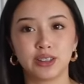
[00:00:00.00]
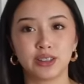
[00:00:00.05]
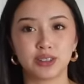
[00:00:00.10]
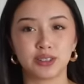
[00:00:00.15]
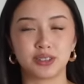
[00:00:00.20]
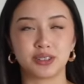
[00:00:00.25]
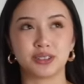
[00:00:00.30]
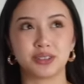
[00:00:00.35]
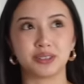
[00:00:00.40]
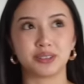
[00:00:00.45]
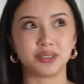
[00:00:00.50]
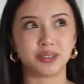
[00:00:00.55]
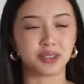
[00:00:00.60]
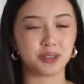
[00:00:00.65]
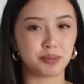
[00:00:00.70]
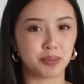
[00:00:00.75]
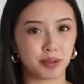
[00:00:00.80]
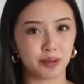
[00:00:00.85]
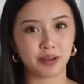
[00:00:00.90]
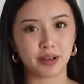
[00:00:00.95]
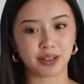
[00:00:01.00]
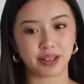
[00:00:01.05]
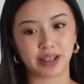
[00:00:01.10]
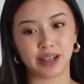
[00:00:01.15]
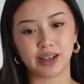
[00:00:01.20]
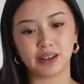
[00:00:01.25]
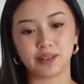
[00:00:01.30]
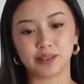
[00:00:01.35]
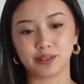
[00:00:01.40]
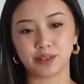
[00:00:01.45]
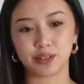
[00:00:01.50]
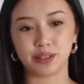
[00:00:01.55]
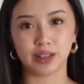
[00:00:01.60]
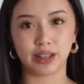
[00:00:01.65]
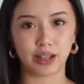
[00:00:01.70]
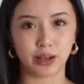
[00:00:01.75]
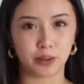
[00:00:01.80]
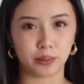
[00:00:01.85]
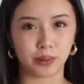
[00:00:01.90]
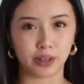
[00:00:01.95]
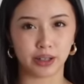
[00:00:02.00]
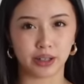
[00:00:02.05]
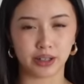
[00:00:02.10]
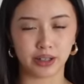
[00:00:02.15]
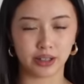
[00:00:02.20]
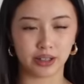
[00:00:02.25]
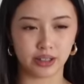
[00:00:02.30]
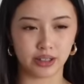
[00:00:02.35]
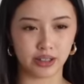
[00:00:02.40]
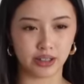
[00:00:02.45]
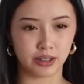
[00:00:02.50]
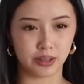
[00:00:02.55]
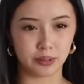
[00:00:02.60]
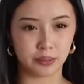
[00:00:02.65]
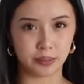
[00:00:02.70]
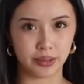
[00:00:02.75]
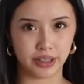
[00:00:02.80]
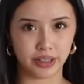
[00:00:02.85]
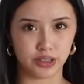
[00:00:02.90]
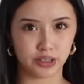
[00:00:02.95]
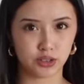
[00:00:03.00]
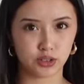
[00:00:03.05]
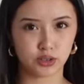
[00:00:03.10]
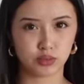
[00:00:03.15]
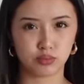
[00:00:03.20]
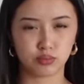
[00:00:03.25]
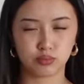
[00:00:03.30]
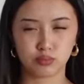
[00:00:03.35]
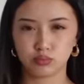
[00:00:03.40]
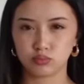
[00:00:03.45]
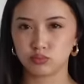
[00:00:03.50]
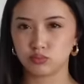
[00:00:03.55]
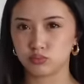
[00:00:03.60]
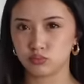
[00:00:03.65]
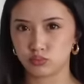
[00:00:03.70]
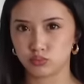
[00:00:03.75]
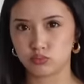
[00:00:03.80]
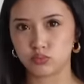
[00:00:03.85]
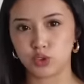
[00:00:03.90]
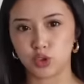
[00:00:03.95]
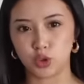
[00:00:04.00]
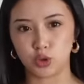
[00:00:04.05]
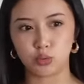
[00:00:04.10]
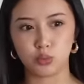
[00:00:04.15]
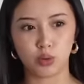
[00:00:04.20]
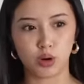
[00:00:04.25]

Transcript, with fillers: So just be aware of that or like wear a beige nude